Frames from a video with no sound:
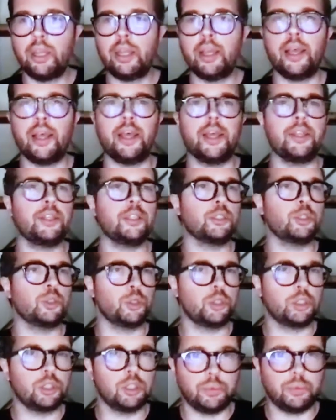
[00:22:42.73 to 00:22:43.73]
and the
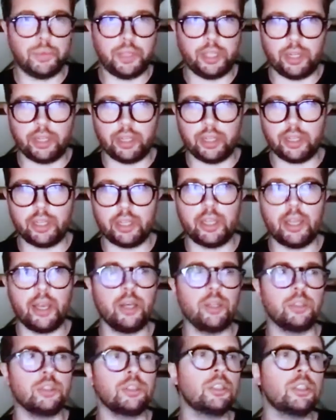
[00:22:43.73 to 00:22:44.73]
social media
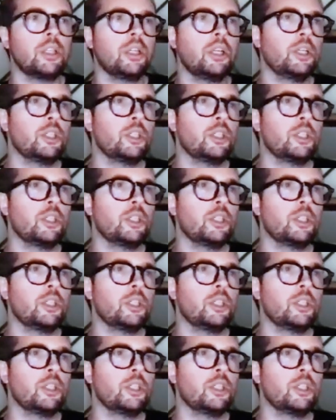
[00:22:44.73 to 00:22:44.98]
accounts.